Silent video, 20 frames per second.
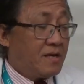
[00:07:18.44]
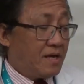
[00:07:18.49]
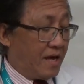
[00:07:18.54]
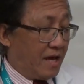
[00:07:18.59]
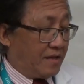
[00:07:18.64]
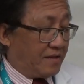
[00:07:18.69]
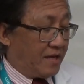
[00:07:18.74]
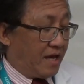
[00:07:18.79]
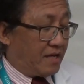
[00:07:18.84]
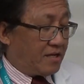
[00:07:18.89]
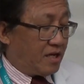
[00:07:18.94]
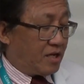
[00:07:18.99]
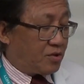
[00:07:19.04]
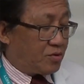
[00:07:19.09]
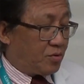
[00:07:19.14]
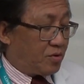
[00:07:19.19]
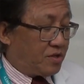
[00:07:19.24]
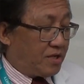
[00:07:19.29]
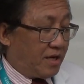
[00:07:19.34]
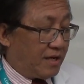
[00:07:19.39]
And then
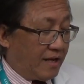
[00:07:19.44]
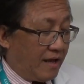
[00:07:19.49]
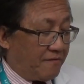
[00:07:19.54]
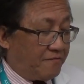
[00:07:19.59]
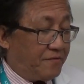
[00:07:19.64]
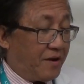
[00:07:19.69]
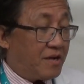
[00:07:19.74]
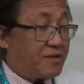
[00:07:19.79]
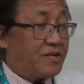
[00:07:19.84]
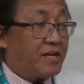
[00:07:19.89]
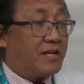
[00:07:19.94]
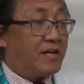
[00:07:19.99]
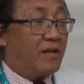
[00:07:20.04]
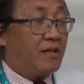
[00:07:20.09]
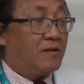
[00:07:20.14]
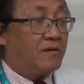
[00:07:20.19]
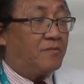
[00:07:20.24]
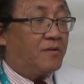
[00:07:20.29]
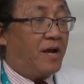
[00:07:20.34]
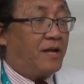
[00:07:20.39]
into the left
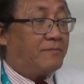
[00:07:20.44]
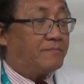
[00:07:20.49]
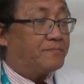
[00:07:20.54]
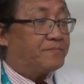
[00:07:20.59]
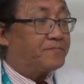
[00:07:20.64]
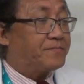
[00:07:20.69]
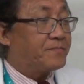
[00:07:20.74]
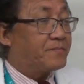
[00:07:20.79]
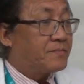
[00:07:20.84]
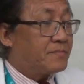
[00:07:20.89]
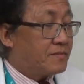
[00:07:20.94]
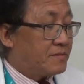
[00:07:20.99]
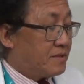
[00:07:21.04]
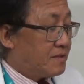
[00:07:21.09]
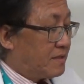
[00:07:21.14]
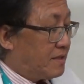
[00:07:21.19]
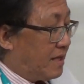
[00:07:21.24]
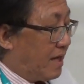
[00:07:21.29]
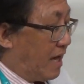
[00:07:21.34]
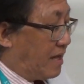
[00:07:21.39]
ventricle, right?
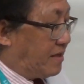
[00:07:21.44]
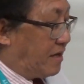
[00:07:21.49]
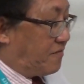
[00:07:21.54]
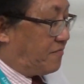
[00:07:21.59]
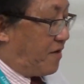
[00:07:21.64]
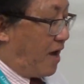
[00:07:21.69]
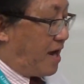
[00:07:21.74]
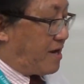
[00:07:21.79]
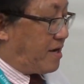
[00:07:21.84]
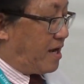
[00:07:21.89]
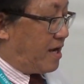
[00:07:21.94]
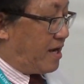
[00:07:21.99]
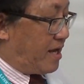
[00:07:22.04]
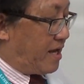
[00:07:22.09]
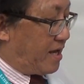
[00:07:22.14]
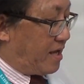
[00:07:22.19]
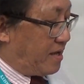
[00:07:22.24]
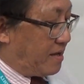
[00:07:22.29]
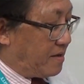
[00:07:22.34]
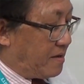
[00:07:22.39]
And then
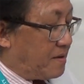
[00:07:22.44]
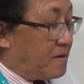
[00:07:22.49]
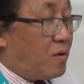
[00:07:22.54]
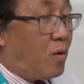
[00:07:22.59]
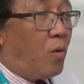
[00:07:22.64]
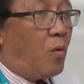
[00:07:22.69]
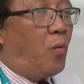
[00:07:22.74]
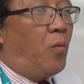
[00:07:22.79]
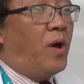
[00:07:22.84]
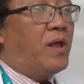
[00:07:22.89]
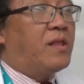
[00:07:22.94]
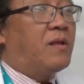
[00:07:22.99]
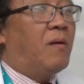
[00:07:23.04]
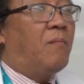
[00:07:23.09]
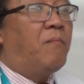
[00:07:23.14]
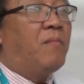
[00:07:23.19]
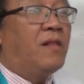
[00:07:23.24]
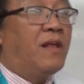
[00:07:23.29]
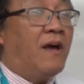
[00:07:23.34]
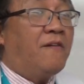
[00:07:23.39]
finally, when the
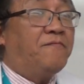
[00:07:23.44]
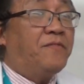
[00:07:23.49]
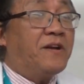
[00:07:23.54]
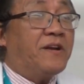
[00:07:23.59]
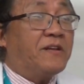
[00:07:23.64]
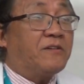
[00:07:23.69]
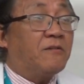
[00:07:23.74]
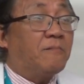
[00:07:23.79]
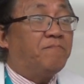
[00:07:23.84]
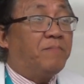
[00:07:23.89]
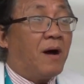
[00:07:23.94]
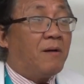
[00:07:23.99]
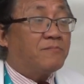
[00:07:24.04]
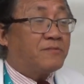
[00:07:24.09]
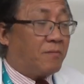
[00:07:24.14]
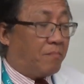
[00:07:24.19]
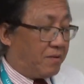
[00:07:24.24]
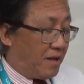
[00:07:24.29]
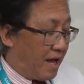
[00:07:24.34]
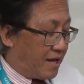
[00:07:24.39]
left ventricle
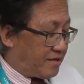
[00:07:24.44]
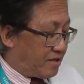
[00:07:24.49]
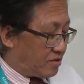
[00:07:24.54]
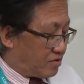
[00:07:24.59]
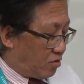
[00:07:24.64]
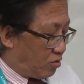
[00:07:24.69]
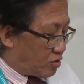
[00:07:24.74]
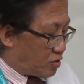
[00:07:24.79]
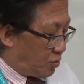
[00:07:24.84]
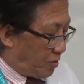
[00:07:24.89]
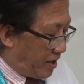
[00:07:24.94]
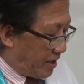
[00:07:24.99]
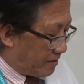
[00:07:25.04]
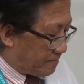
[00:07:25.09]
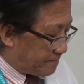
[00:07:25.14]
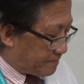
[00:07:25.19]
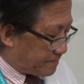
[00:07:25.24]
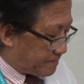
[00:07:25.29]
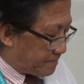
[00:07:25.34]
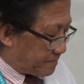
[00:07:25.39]
pumps the blood, it goes
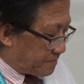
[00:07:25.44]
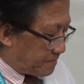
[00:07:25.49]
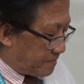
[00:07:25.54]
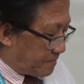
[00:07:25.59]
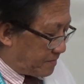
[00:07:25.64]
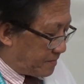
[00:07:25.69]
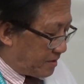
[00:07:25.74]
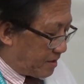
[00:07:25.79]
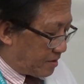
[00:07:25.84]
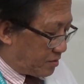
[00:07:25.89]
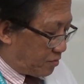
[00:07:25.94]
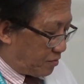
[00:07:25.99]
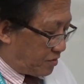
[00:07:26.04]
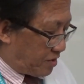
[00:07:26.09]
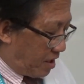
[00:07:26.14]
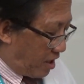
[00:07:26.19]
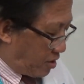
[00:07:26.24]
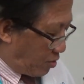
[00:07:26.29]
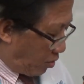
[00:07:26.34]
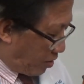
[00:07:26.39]
where? Into
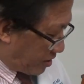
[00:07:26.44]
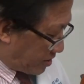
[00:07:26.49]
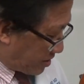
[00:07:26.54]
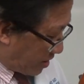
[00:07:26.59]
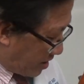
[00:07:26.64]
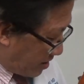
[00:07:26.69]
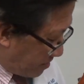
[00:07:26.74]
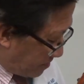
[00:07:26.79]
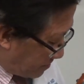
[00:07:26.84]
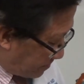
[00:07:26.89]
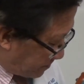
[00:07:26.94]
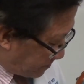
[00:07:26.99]
the aorta,